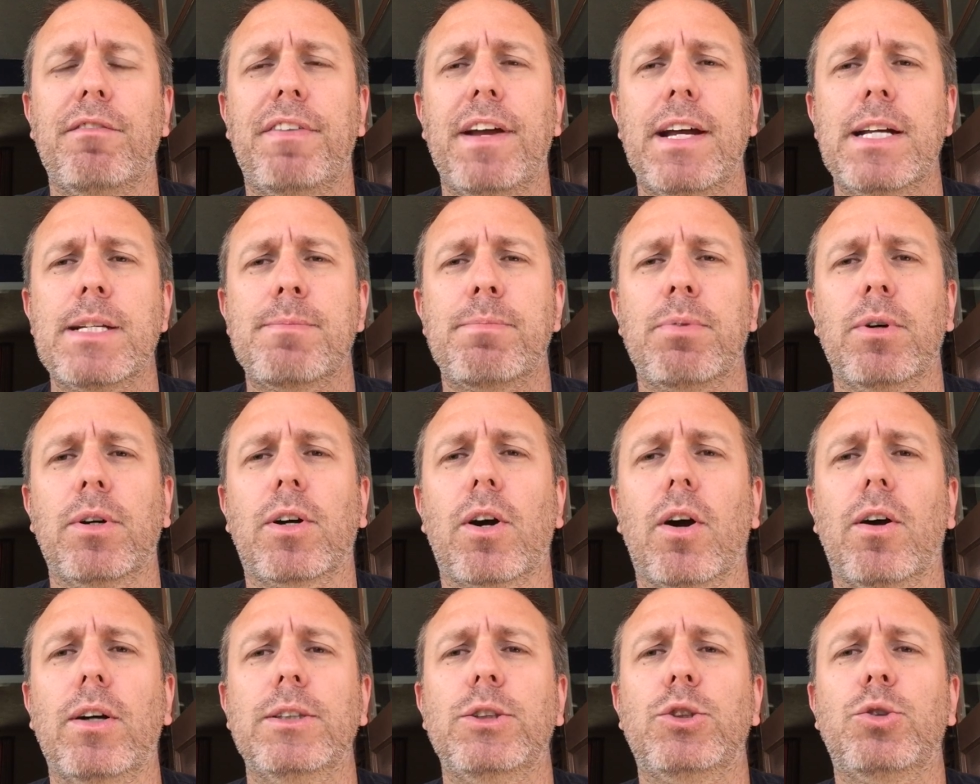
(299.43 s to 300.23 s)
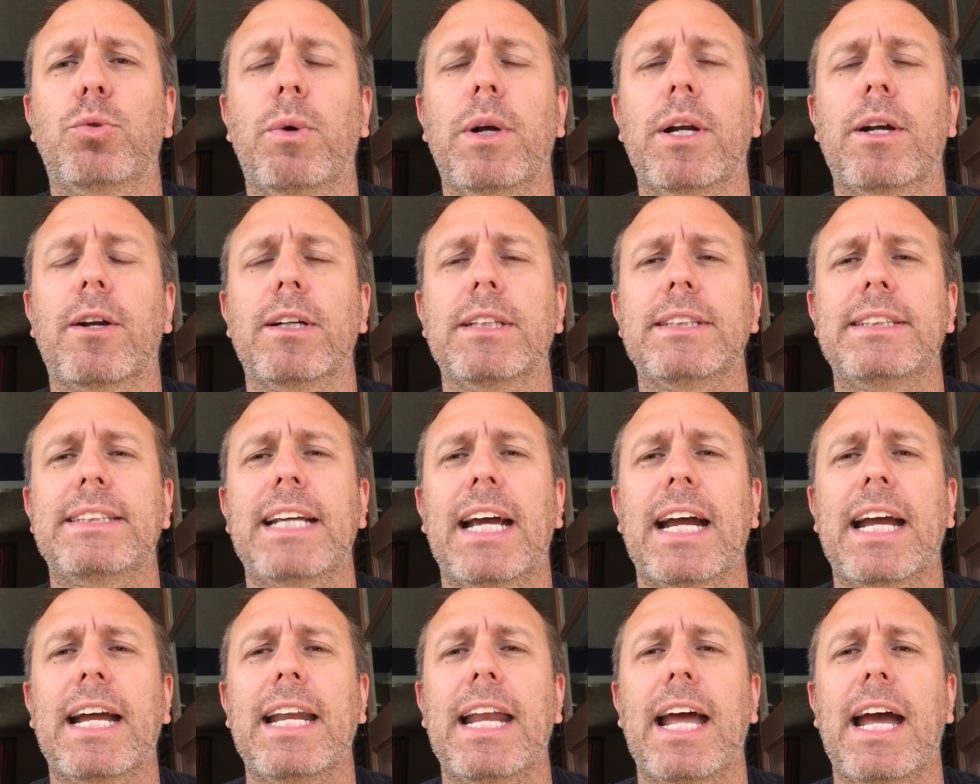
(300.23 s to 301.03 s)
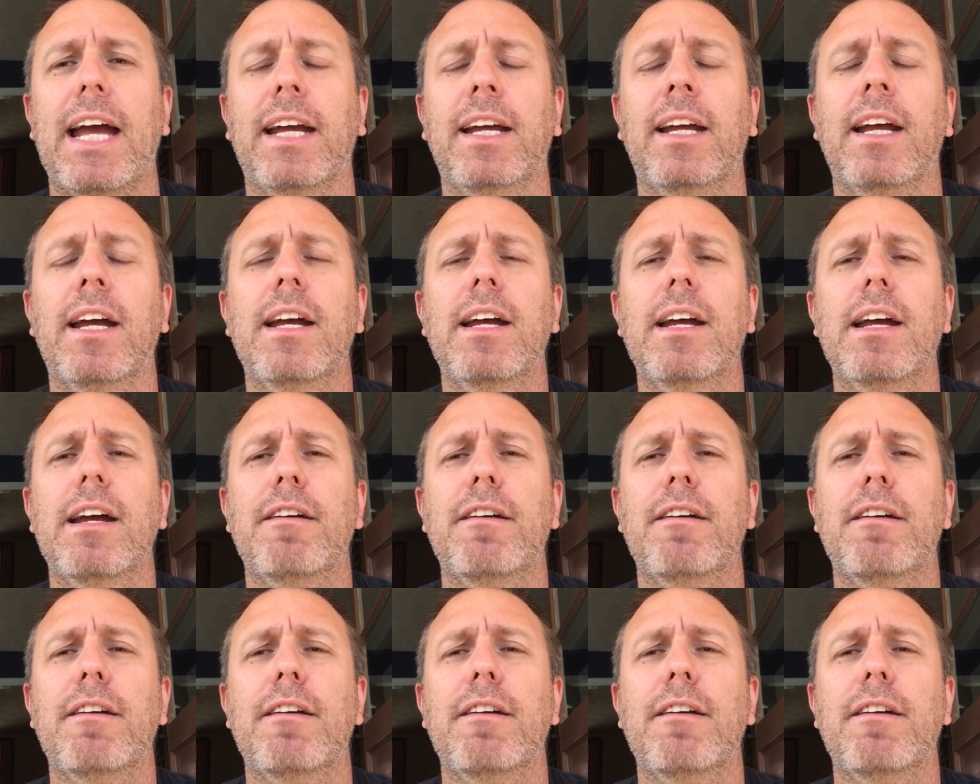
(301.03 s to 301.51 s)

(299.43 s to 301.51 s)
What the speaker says: Facebook. On Twitter, it's Second A.